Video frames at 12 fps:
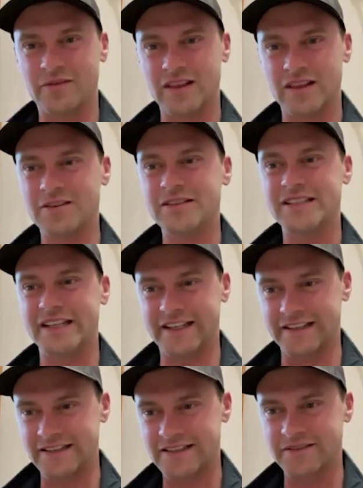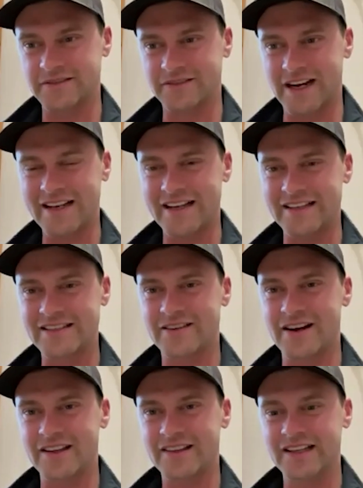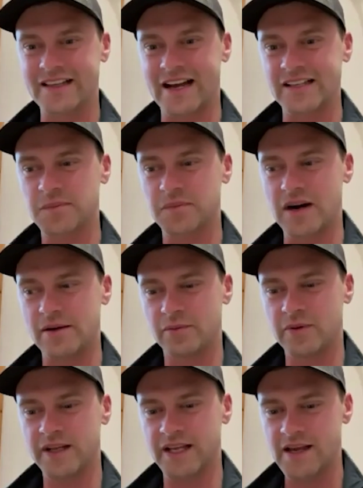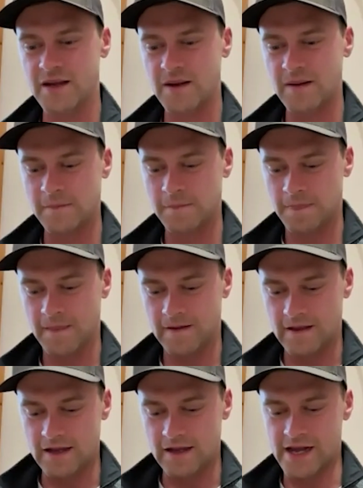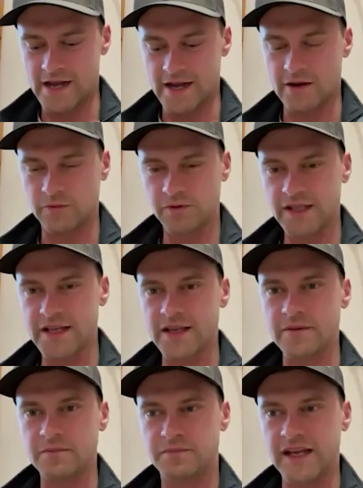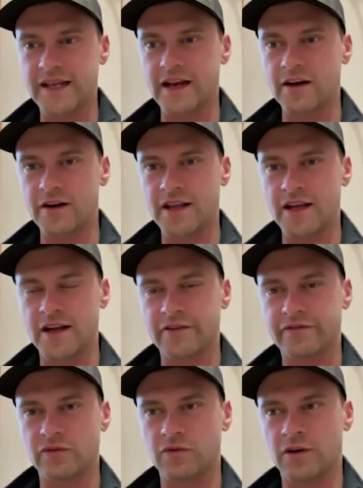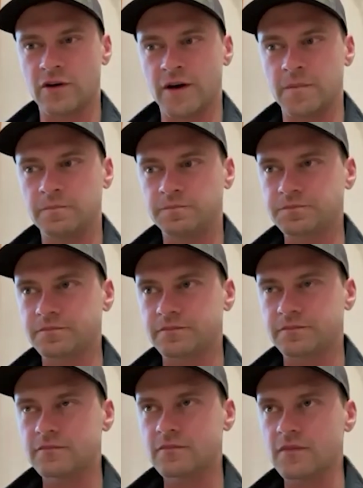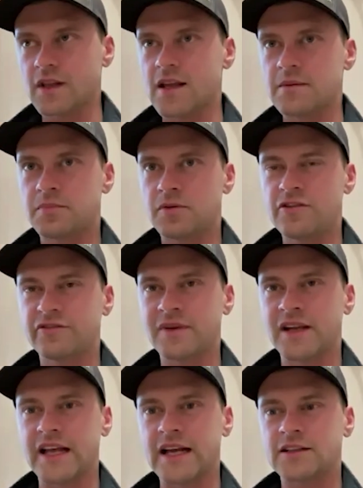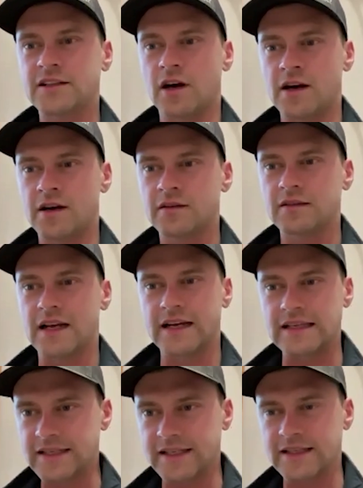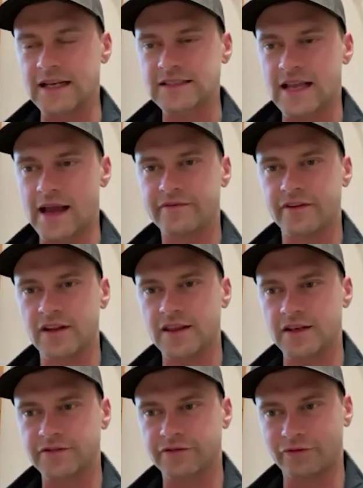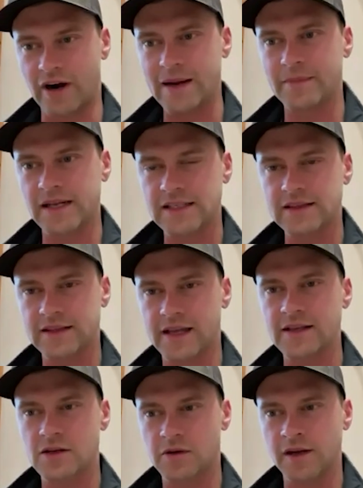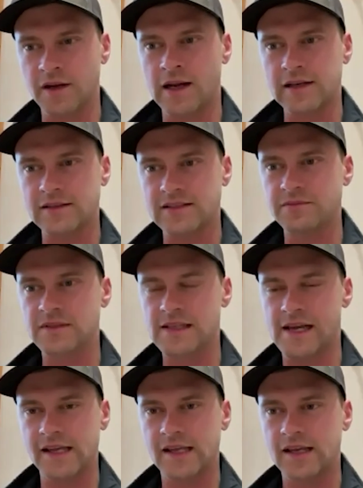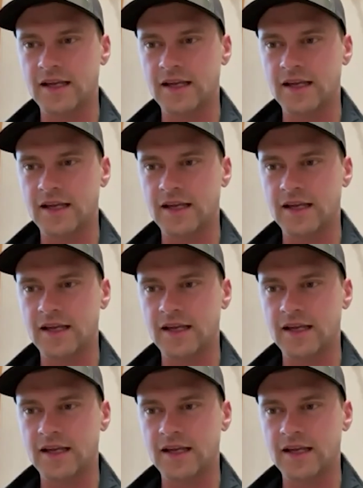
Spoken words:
load tickets, right? And so I think that's probably a really big area for improvement. And there are, like I said, that's kind of there's fragmented things going on. It seems like